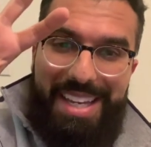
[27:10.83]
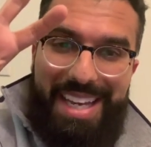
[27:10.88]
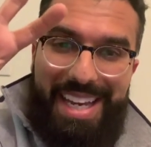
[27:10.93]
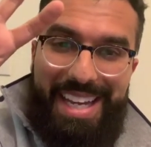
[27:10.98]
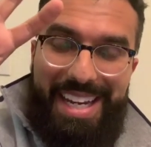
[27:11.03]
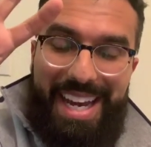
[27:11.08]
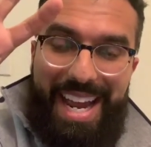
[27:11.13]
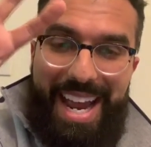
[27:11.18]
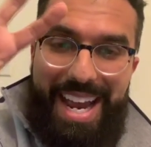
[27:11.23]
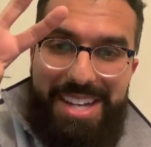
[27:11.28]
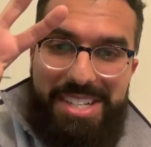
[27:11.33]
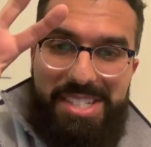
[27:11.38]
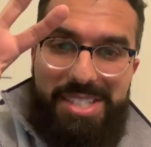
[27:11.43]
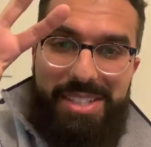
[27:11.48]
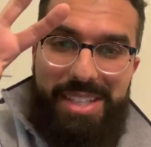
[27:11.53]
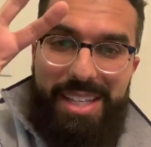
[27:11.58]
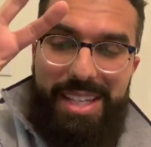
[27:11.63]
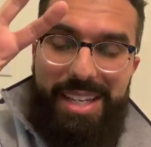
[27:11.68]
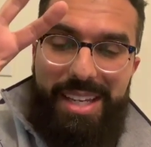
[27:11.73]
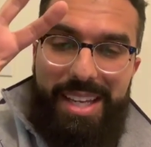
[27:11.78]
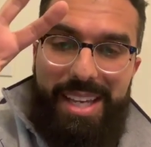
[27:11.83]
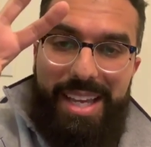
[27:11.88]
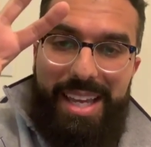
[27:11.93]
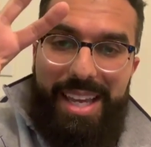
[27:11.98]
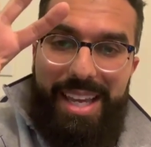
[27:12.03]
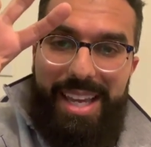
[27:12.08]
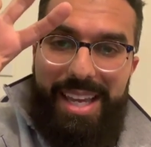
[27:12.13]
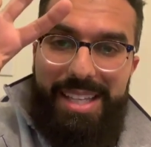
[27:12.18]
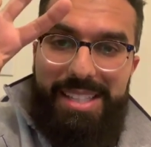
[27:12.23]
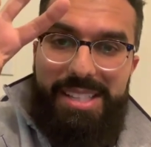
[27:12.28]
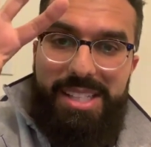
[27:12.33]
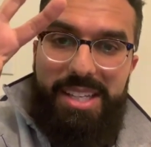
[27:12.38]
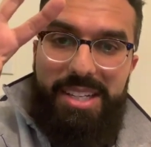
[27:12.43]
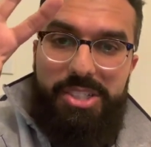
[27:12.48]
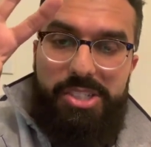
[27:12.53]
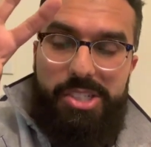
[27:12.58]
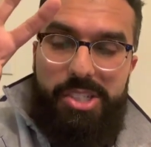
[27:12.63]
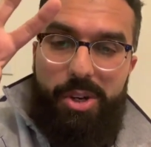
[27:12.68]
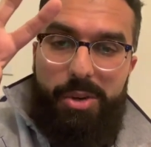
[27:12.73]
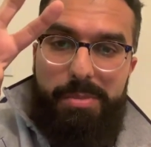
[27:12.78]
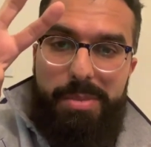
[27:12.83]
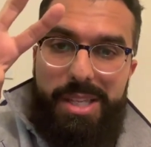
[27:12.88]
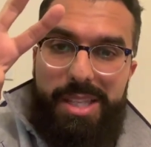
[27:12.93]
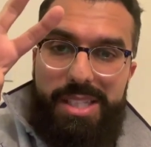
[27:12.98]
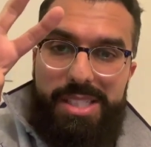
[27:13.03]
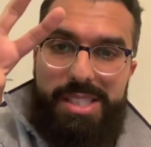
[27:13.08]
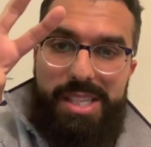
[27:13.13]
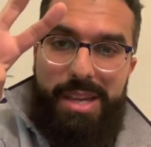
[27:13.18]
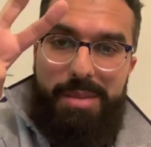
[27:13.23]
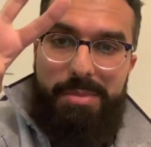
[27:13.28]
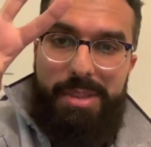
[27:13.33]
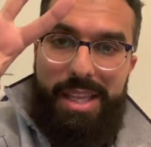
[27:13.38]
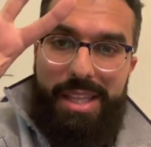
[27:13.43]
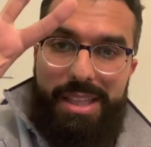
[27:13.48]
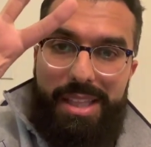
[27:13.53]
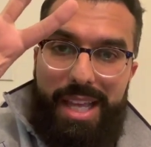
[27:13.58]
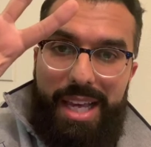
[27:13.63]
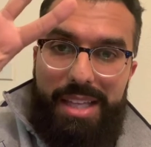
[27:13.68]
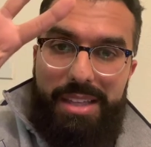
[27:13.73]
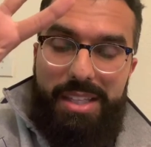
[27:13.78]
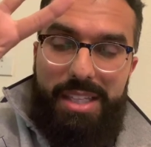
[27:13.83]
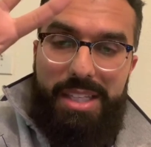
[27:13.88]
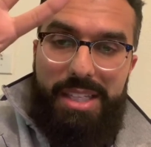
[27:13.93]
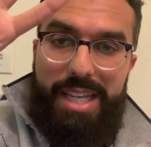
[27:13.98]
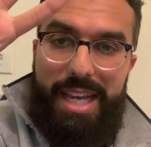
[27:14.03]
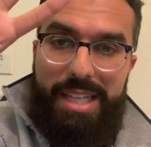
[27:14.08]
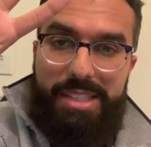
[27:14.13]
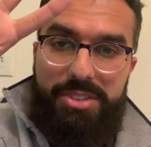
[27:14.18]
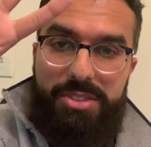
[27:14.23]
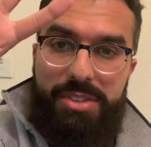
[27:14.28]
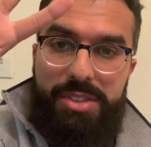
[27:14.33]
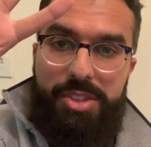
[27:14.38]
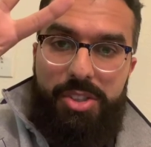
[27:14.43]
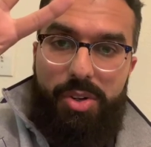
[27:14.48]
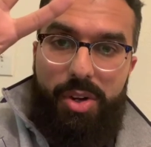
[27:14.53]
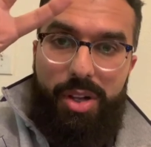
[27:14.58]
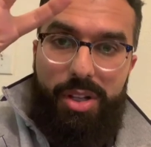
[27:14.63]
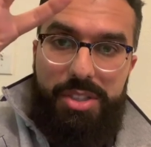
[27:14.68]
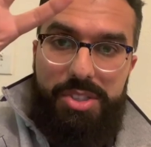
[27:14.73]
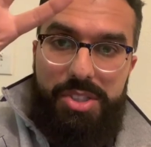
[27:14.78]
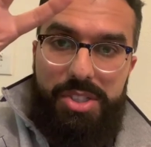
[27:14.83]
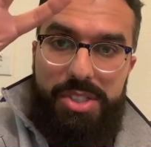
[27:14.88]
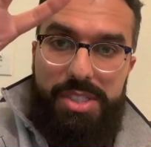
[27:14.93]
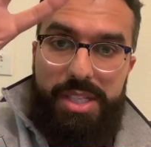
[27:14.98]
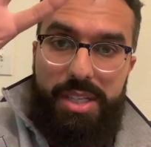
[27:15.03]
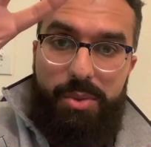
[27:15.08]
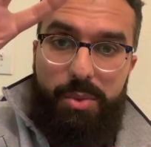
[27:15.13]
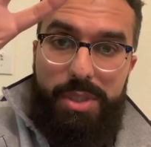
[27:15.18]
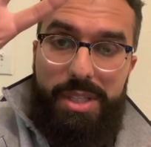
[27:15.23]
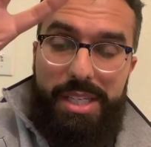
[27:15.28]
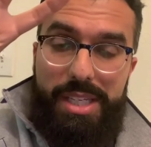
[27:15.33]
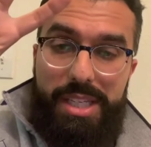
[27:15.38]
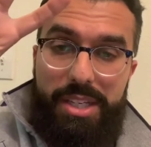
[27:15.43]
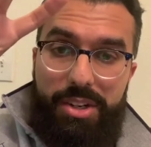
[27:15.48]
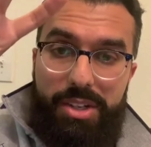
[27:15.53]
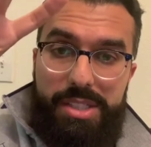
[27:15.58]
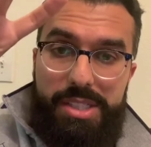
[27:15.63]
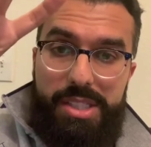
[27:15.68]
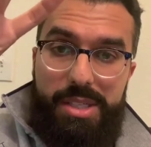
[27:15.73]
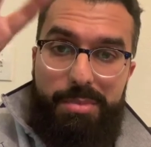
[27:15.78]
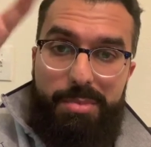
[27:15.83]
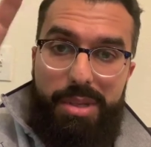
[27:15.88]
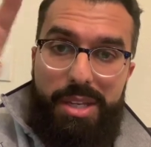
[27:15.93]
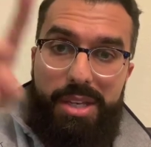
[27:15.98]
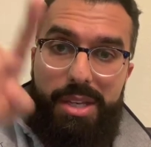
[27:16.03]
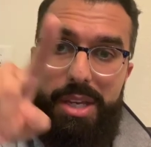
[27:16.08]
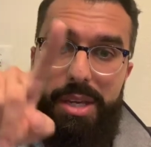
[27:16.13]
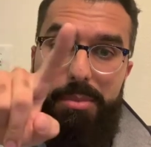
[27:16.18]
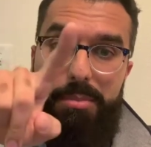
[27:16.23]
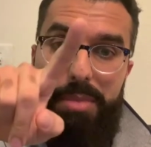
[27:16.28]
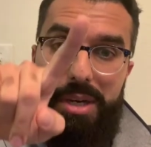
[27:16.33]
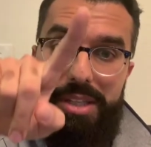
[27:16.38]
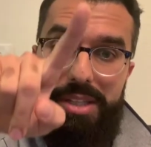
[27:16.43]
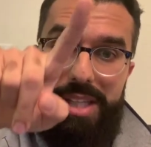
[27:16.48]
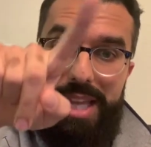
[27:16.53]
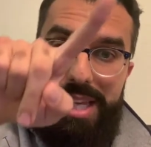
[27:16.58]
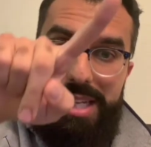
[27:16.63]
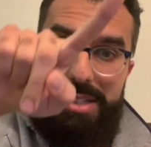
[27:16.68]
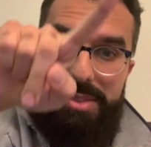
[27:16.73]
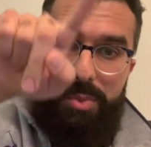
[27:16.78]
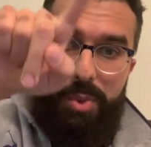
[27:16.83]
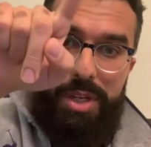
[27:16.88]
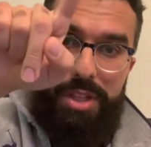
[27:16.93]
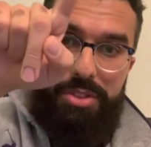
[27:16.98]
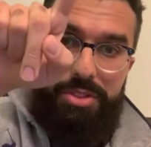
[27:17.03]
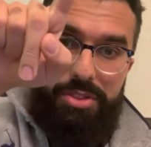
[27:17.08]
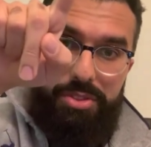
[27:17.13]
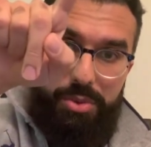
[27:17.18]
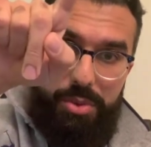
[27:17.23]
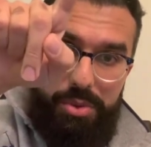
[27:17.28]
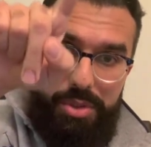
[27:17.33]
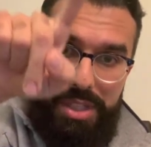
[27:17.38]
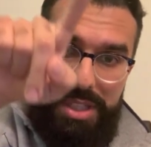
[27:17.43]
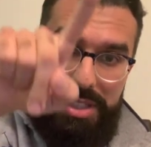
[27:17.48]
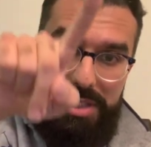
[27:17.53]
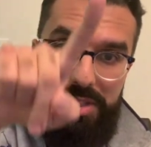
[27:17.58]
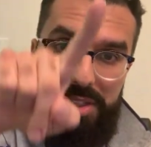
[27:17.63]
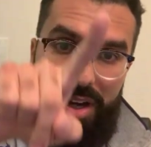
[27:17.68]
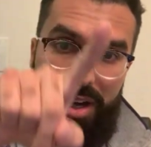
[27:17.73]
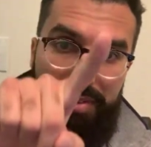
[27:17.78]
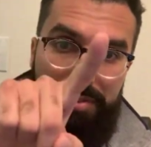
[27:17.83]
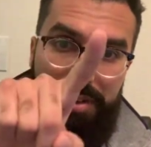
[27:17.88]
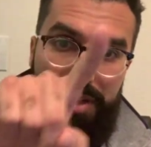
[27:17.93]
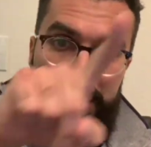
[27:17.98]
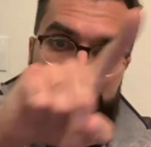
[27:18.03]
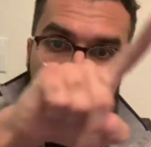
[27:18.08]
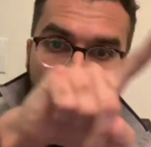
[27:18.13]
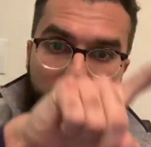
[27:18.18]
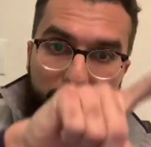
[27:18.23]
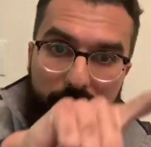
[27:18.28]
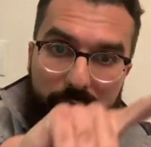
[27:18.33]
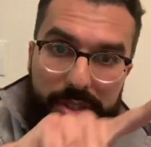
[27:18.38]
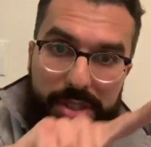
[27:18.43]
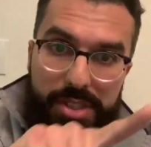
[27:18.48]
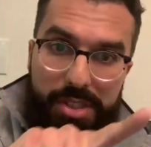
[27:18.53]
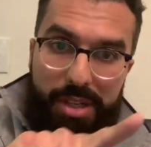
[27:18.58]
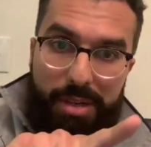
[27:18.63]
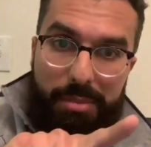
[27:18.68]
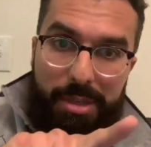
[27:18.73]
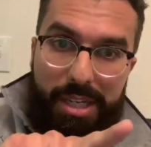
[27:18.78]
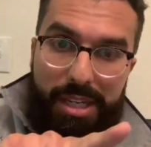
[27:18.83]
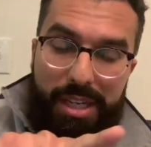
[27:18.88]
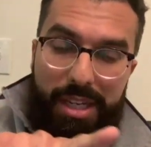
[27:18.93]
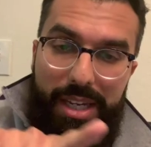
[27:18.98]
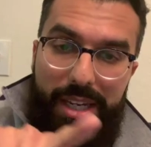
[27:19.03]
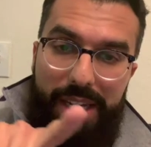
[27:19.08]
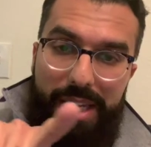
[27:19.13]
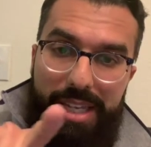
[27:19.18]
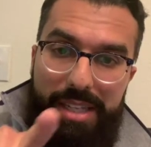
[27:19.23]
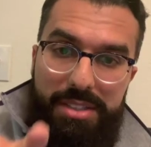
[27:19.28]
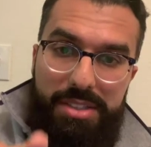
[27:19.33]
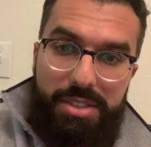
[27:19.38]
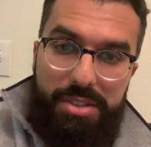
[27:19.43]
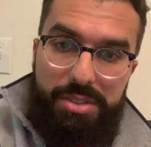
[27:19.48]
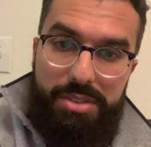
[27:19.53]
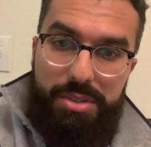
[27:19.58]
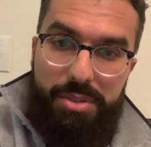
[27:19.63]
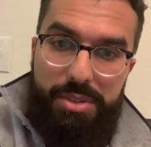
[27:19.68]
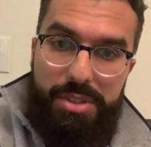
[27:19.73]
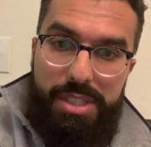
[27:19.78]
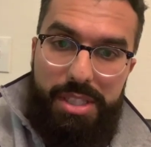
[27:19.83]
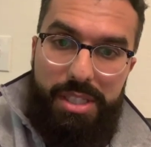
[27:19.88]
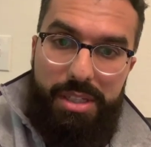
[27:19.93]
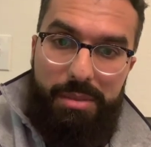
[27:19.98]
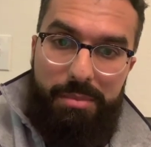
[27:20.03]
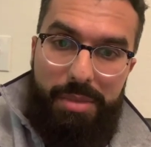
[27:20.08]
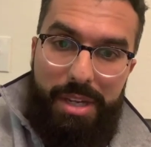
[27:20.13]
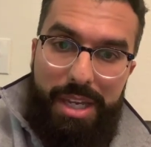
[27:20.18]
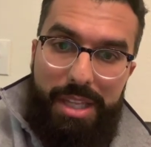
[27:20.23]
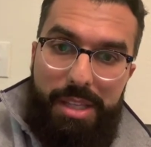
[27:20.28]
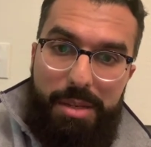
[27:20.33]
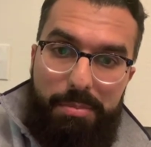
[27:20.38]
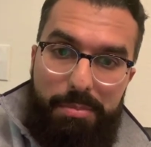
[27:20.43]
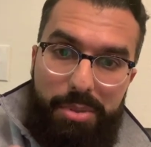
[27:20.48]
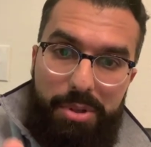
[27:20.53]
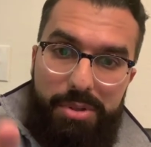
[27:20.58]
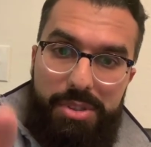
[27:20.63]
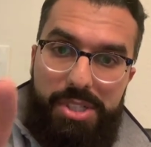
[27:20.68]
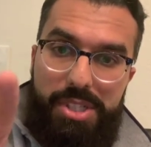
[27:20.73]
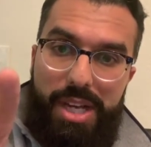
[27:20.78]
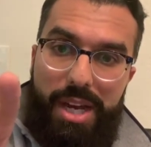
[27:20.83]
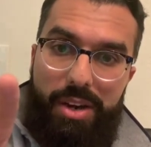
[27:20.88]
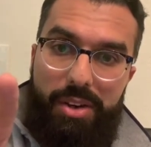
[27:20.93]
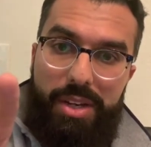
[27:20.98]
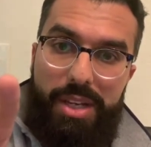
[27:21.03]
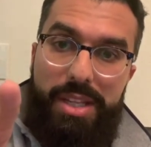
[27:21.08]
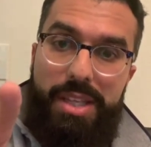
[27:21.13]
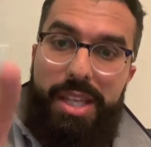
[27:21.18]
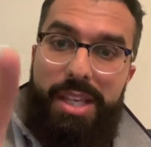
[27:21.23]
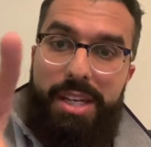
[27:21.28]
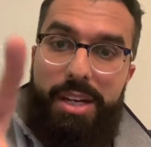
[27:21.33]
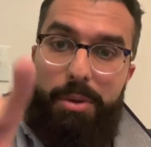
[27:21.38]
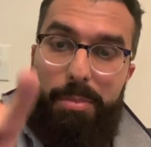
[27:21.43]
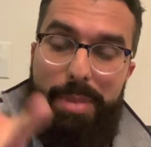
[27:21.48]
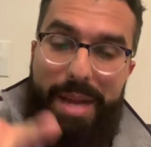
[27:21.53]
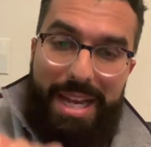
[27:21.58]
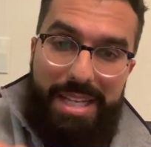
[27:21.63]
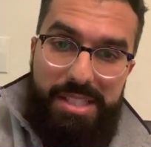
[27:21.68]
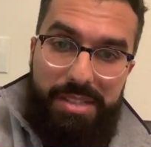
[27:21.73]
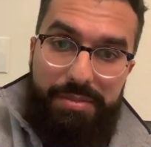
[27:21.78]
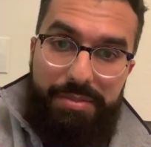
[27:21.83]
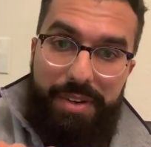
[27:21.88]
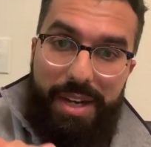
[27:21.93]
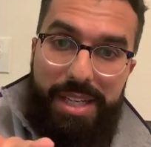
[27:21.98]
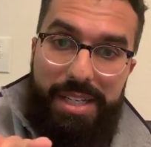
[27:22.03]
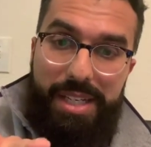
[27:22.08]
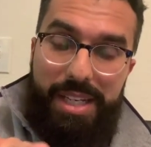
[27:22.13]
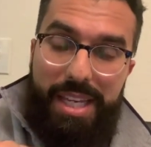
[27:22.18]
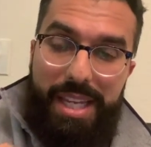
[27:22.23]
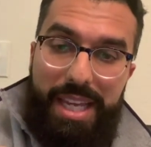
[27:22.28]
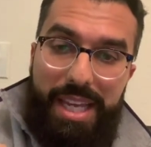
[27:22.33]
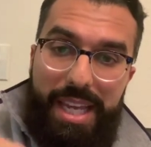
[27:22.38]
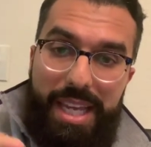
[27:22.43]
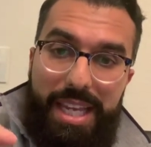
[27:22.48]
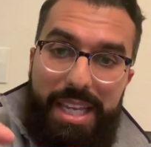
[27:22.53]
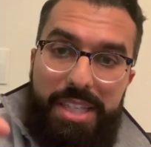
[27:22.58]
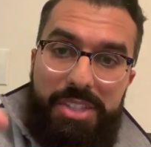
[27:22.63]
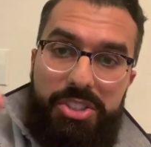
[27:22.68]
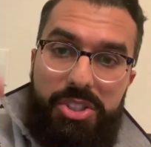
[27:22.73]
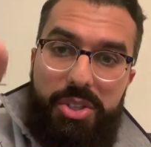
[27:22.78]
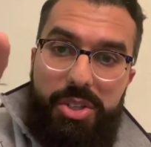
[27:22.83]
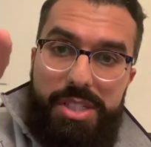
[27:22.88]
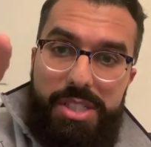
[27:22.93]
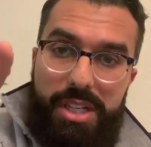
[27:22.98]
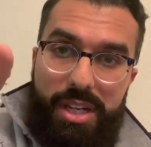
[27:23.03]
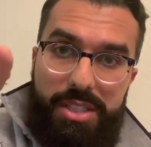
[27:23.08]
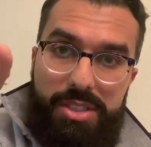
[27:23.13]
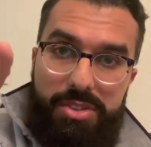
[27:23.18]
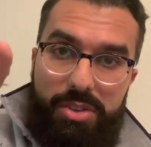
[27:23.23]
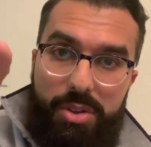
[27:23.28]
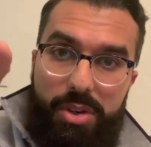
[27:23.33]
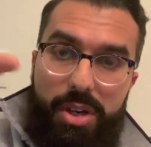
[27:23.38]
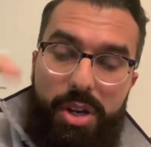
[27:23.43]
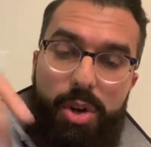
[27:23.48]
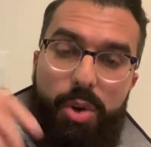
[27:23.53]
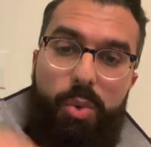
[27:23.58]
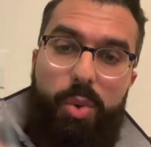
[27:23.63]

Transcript: And actually, it's going to show me the same thing that the gastroenterologist did with the ERCP, but they went through the esophagus, through the stomach, into the duodenum, and then pooched out and then opacified intraductal.